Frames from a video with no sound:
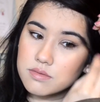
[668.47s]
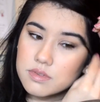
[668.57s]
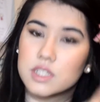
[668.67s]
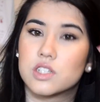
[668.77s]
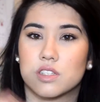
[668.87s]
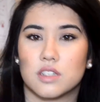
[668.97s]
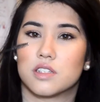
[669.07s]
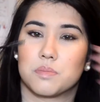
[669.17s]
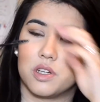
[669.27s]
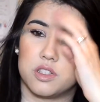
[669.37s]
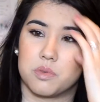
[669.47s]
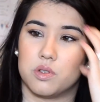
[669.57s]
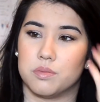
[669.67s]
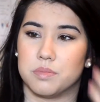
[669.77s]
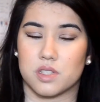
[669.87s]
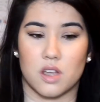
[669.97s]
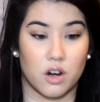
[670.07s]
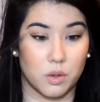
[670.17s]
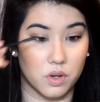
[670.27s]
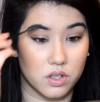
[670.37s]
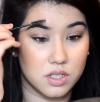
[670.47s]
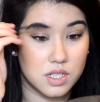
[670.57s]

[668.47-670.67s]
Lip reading: It's just a disposable mascara wand.